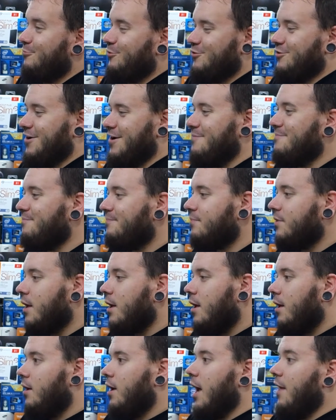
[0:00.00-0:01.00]
We'll see.
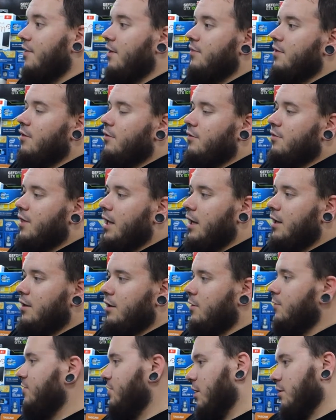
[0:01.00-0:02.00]
And then the other thing,
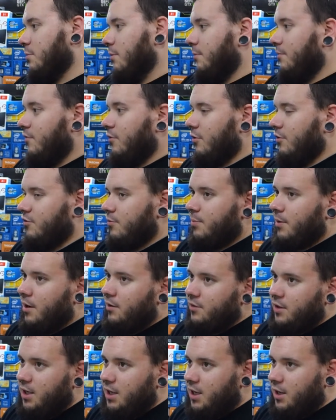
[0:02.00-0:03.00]
we talked about before, is
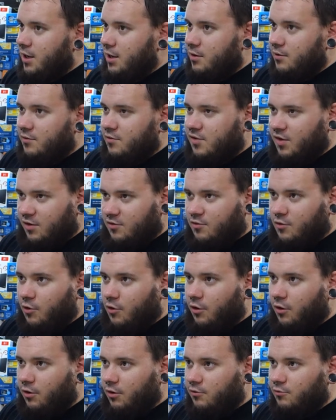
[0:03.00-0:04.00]
apparently
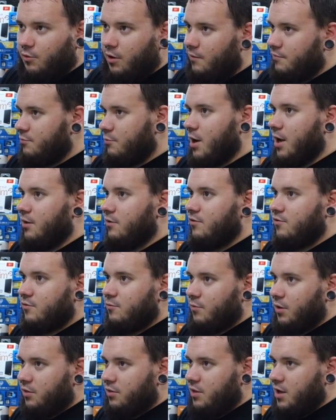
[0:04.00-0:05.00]
6-core or 12 threads
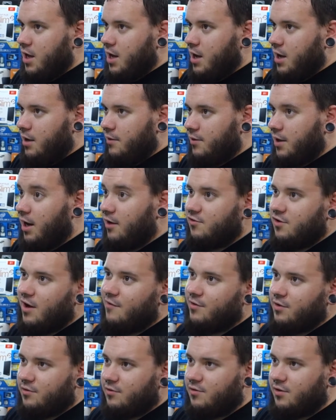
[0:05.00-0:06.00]
with the
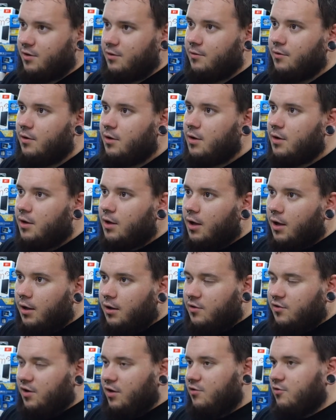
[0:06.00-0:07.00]
i7s and
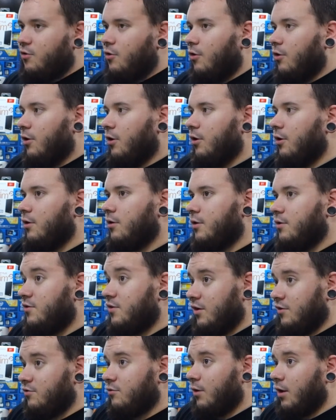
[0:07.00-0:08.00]
6-core,
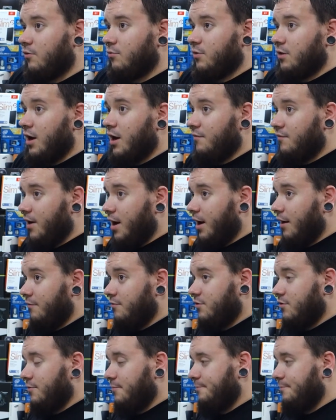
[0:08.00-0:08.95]
6 threads with the i5s.